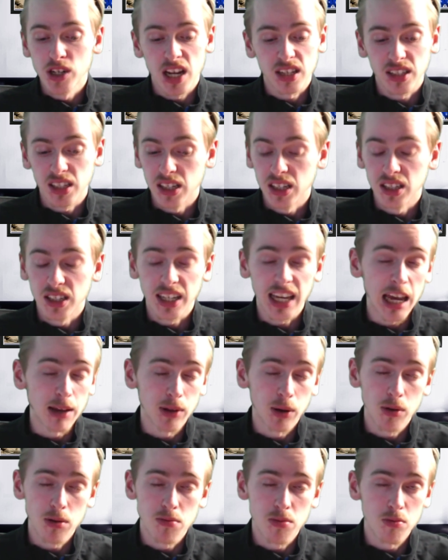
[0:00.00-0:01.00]
at the game
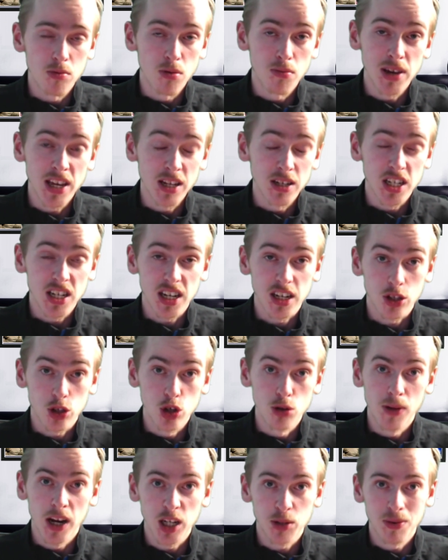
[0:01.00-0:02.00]
that we were beaten
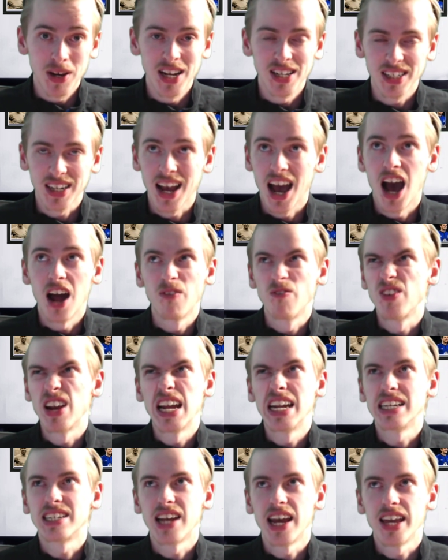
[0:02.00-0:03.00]
6-2 by Spurs. You can't
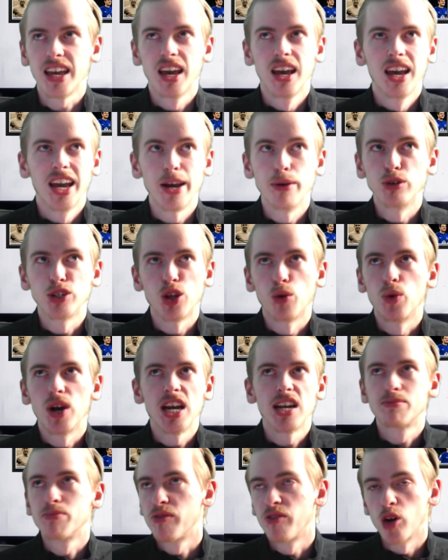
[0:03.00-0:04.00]
really say it was the
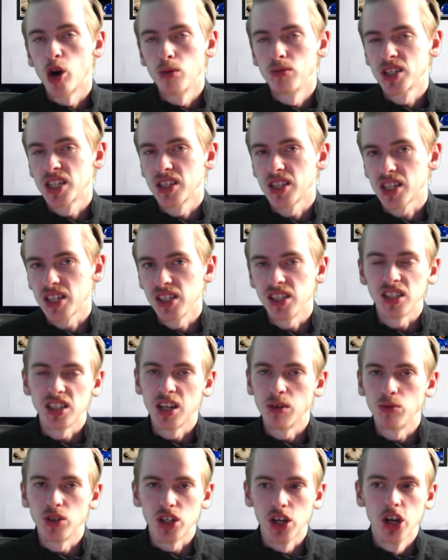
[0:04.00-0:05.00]
worst performance of the season.
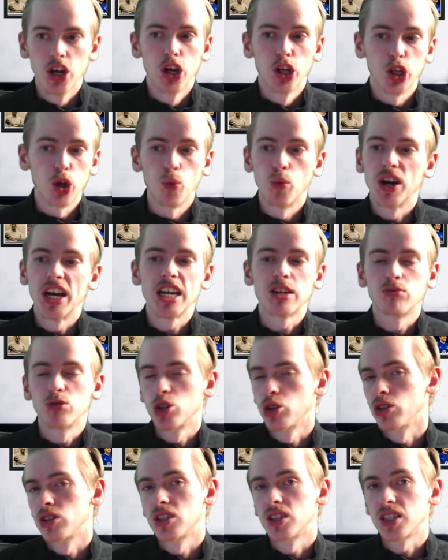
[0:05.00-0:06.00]
It was the worst
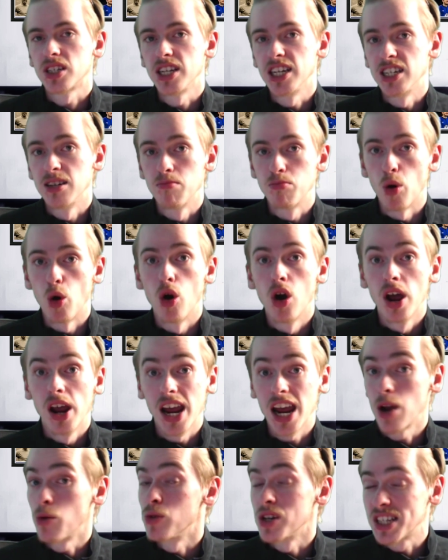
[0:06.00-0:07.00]
result of the season, but
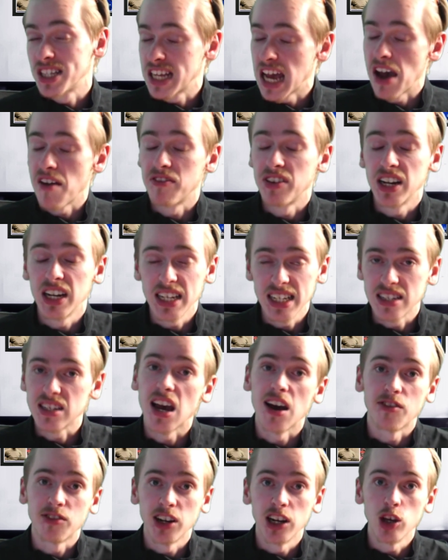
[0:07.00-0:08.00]
it was
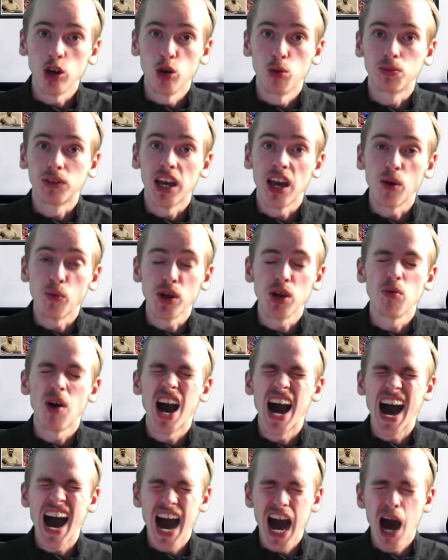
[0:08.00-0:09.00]
definitely up there. We
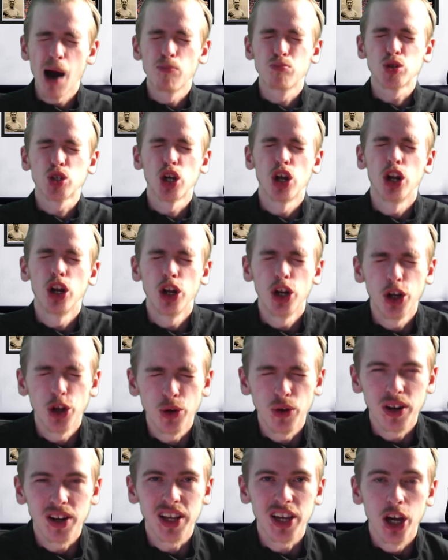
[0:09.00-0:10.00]
were
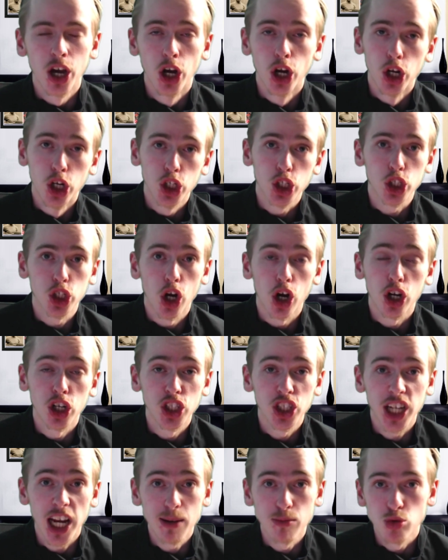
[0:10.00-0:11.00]
absolutely shocking.
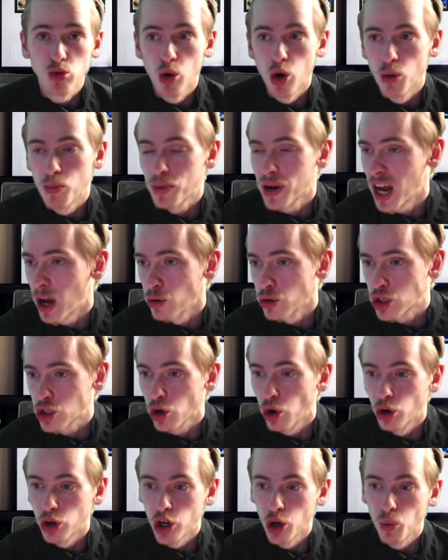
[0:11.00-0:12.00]
James Ward-Prowse
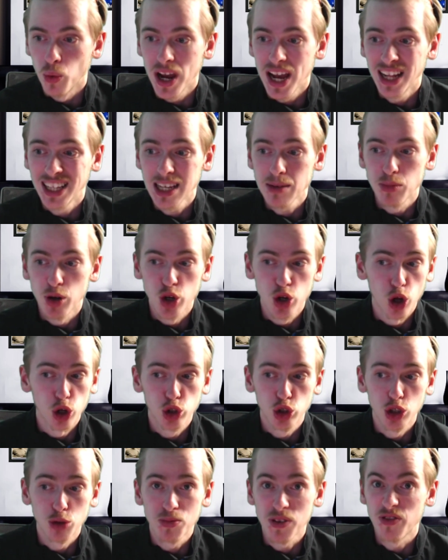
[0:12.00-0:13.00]
scoring a worldie, but
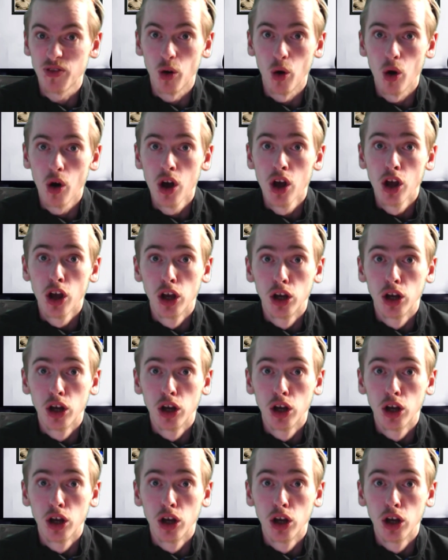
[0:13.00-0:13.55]
not just before